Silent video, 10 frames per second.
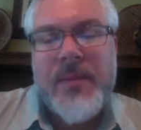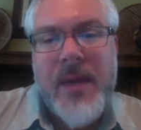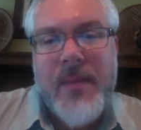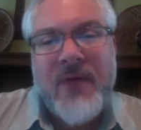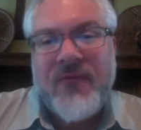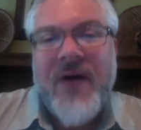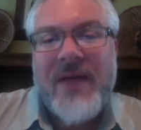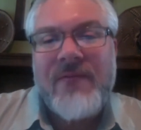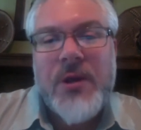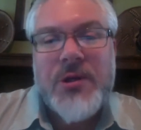about
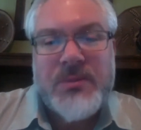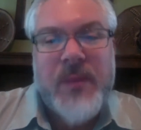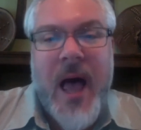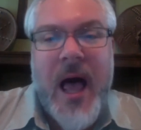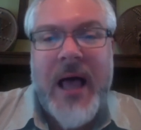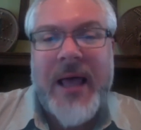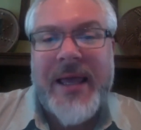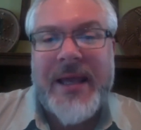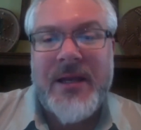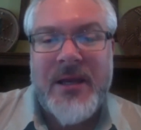5 years
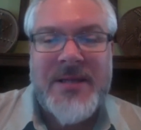behind